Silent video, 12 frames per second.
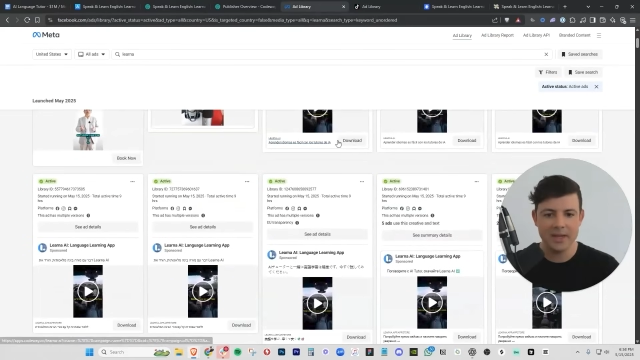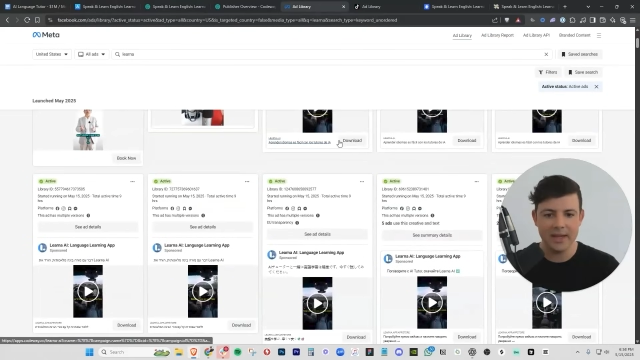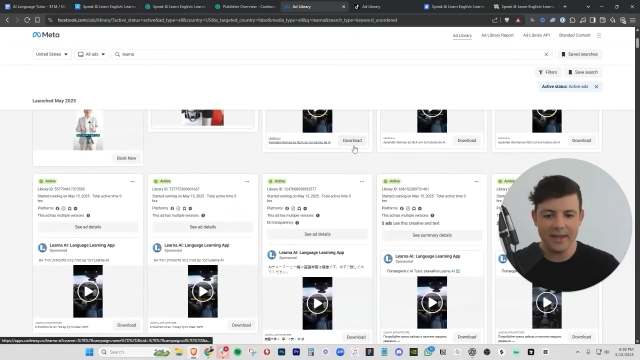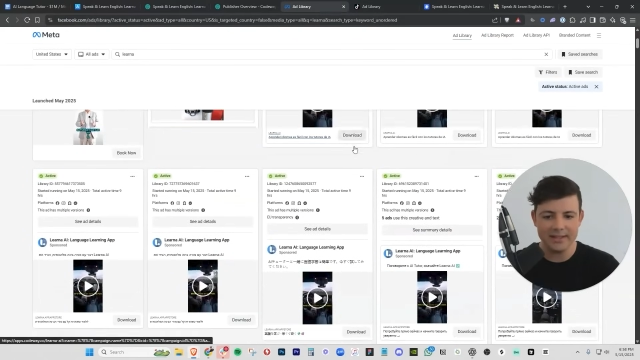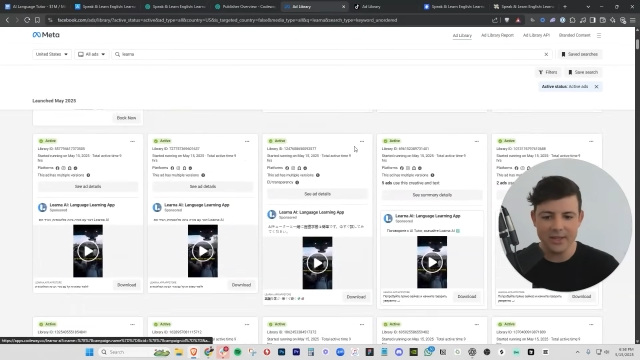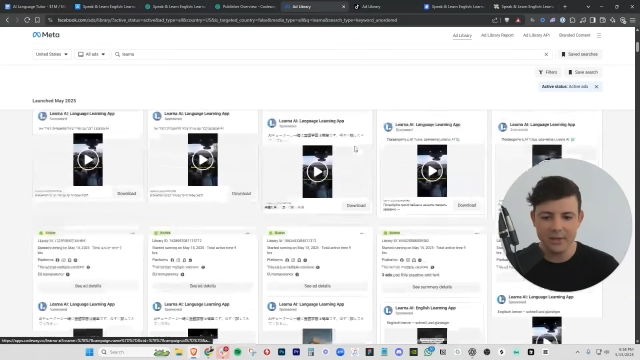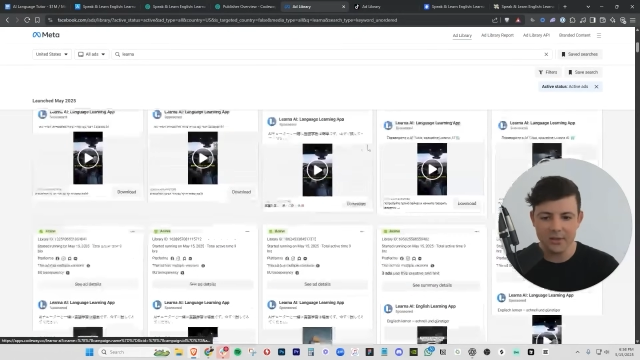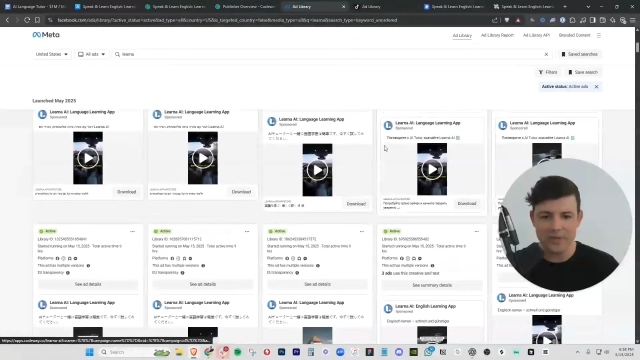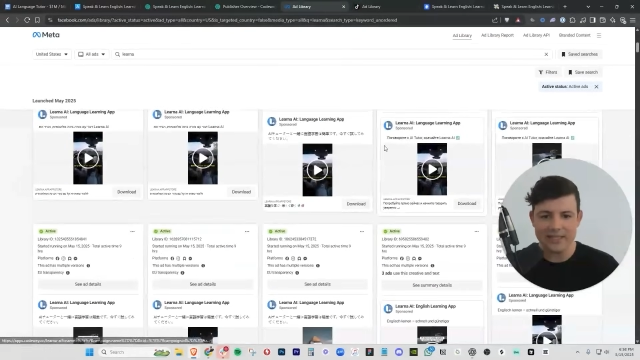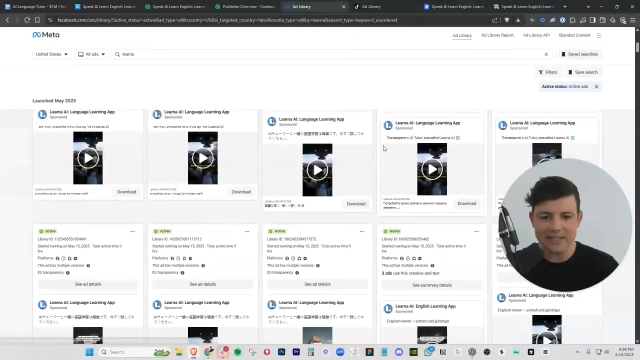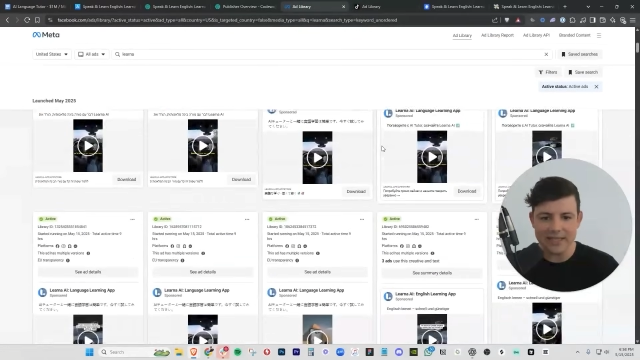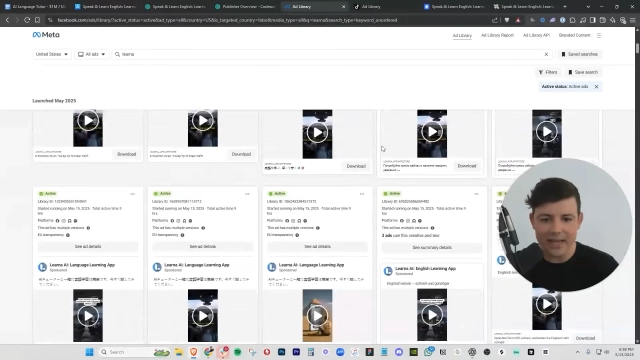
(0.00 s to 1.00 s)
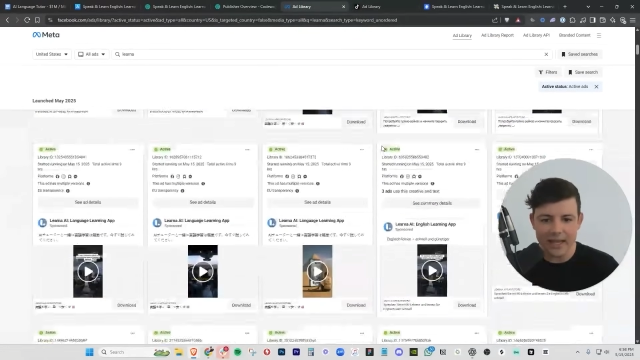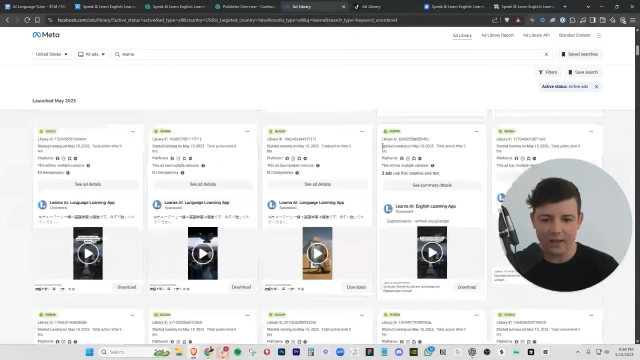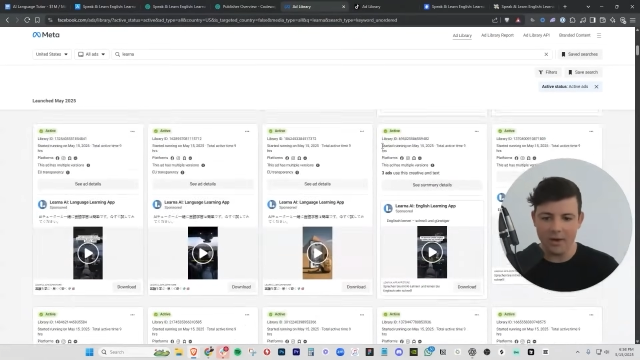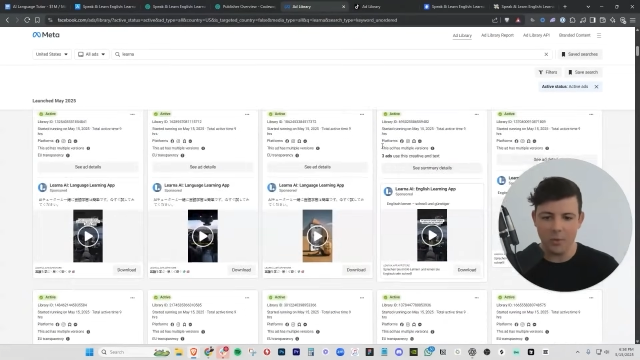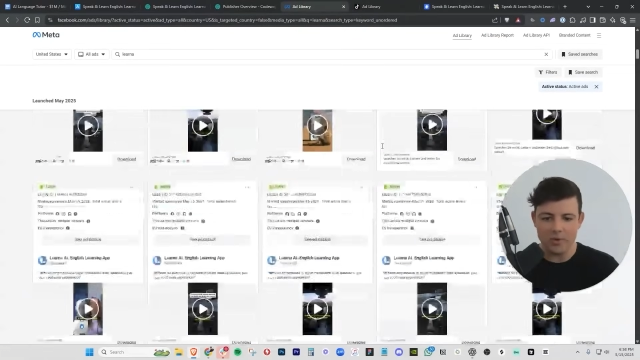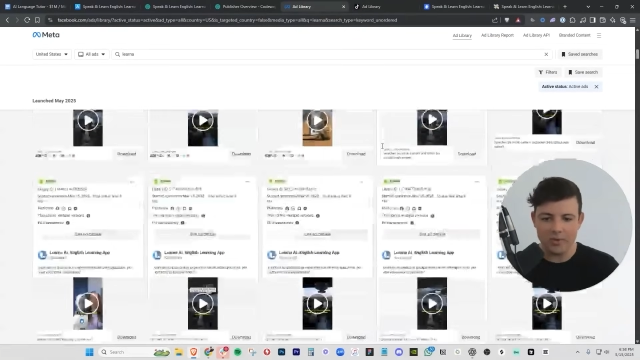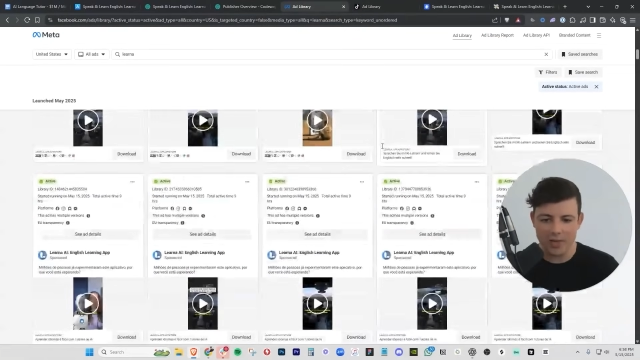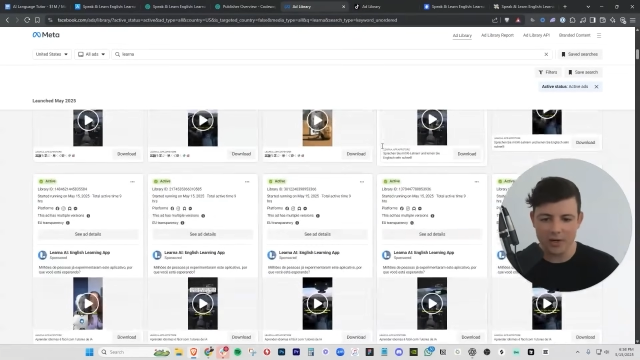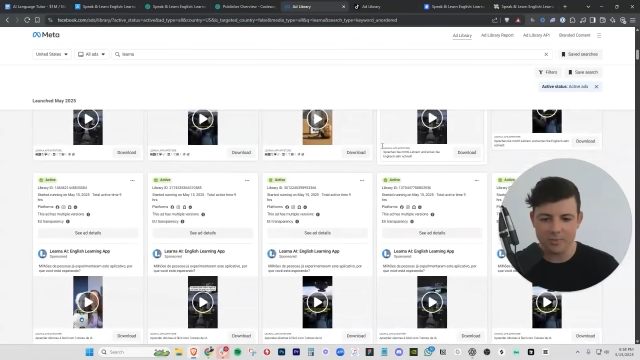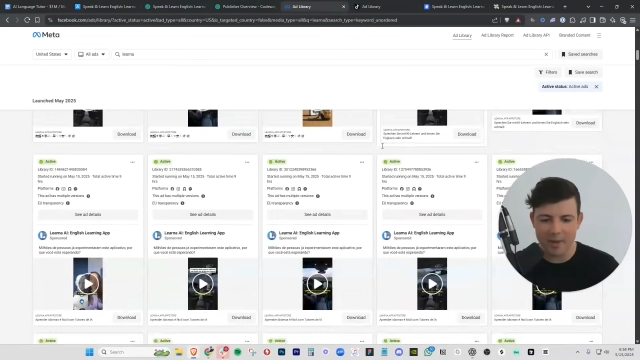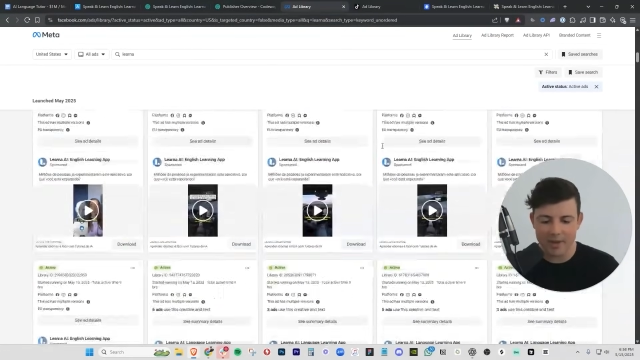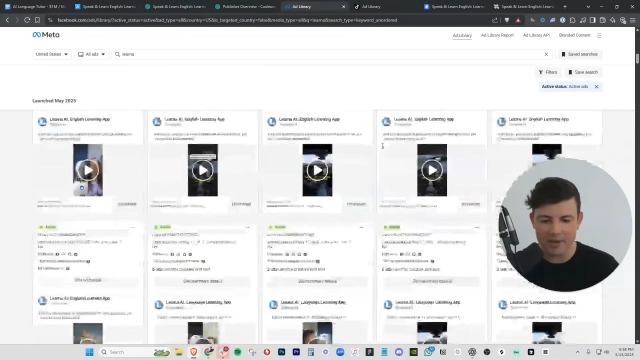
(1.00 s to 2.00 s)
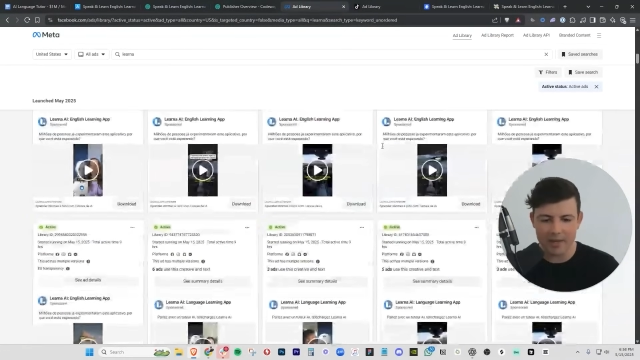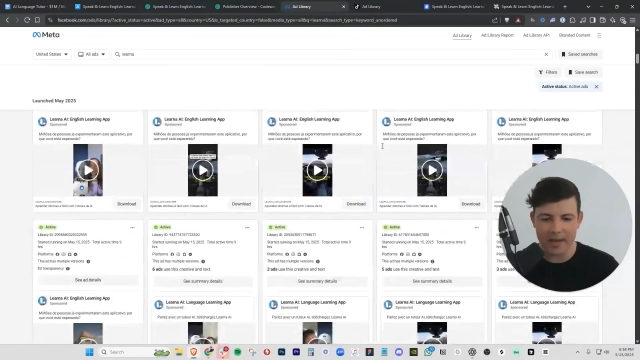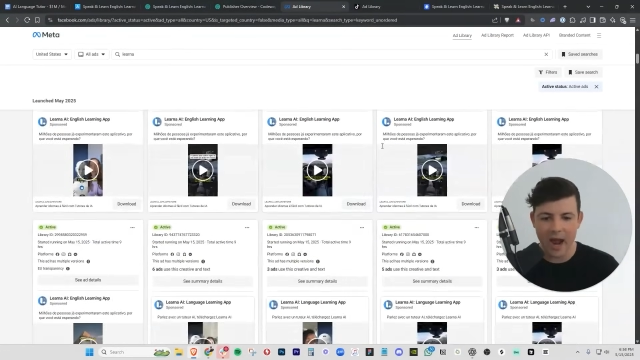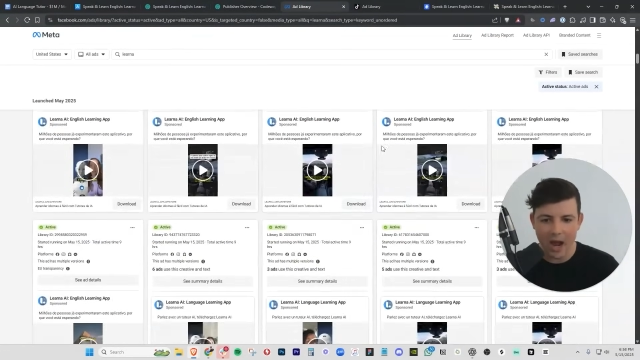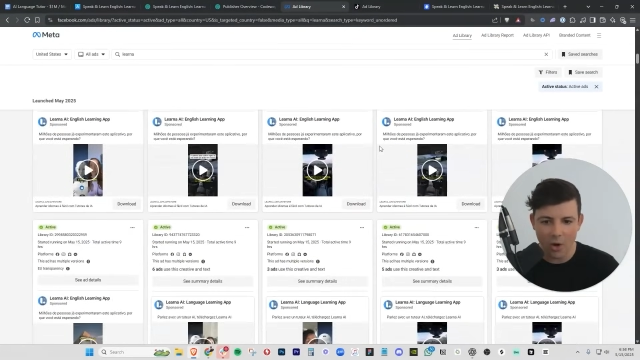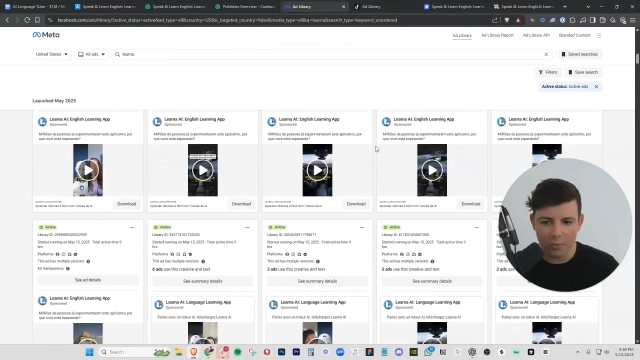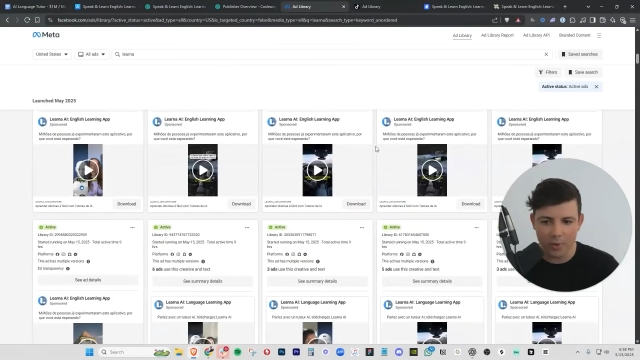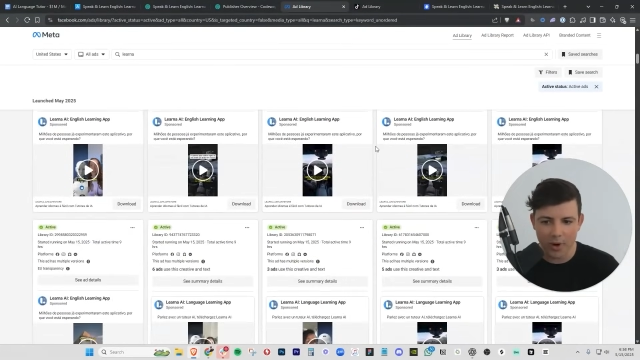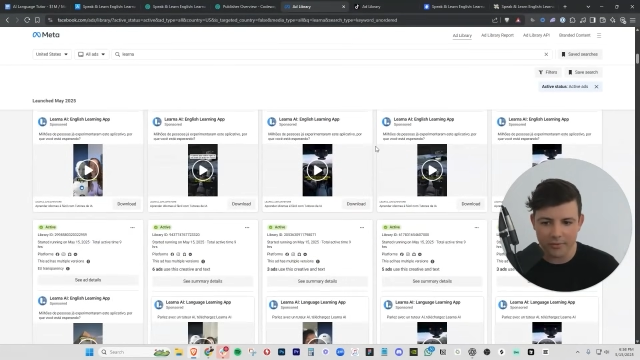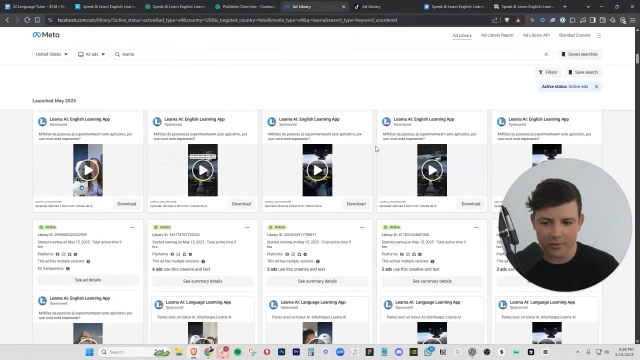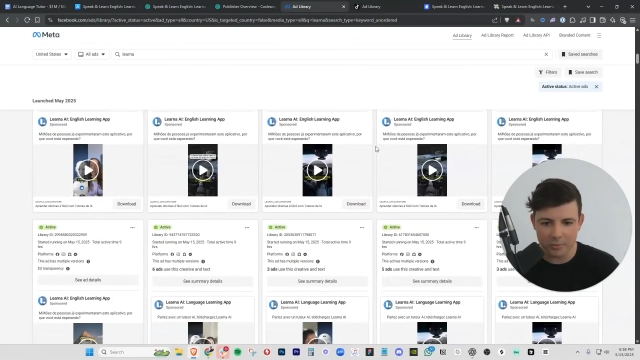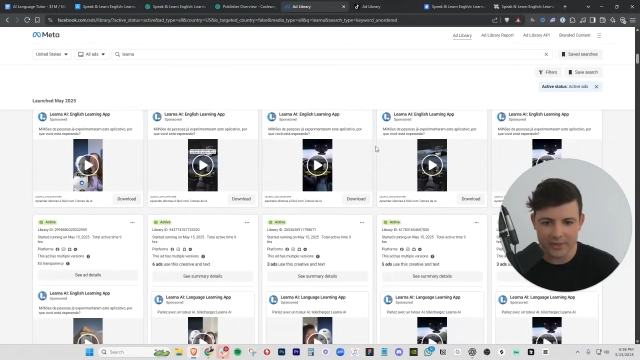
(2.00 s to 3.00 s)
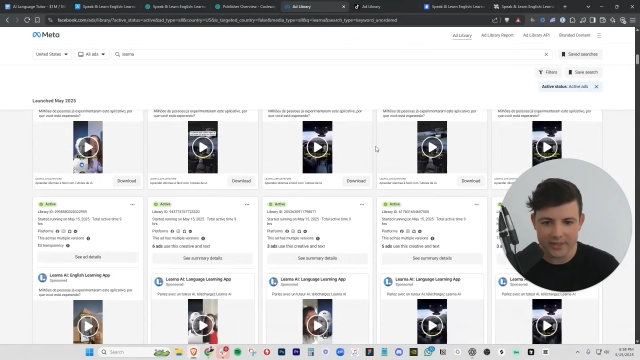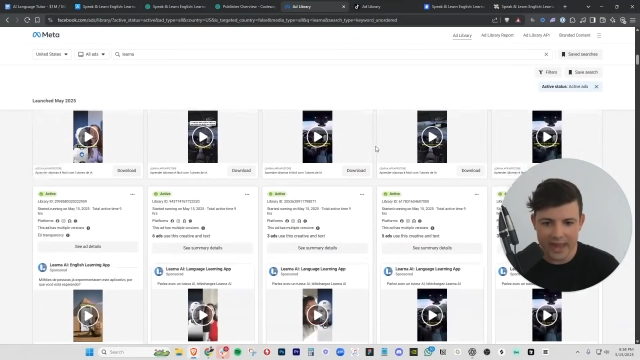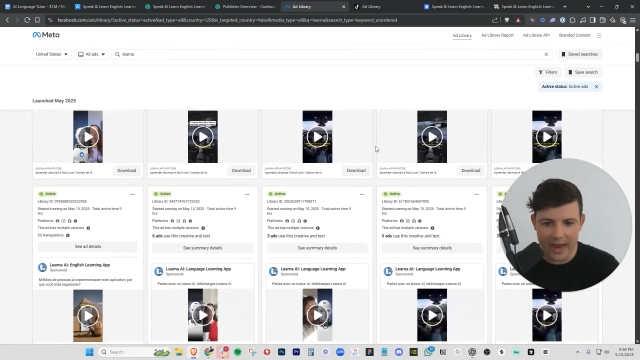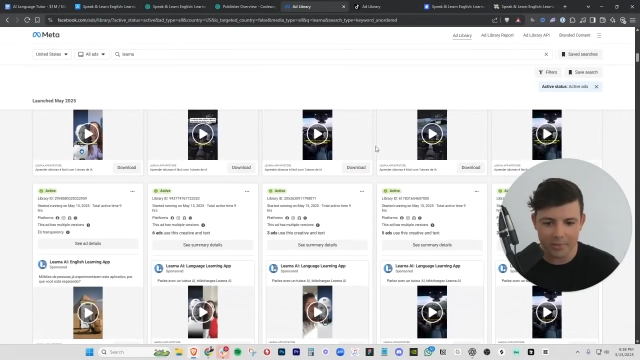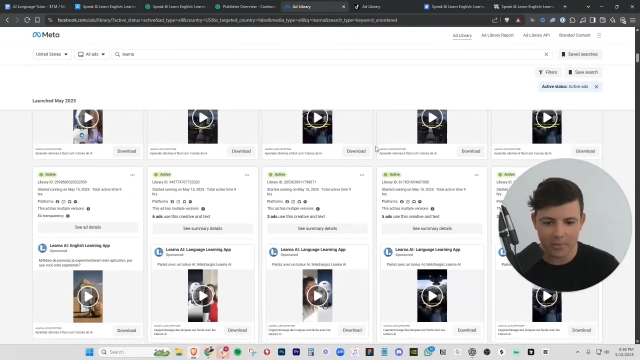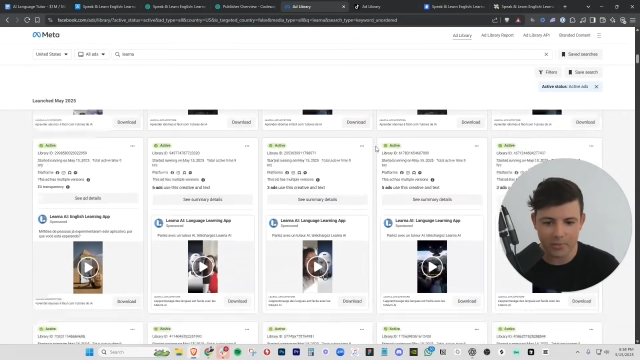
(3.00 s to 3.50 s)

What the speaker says: And that tells you the scale at which they are spending and how profitable this app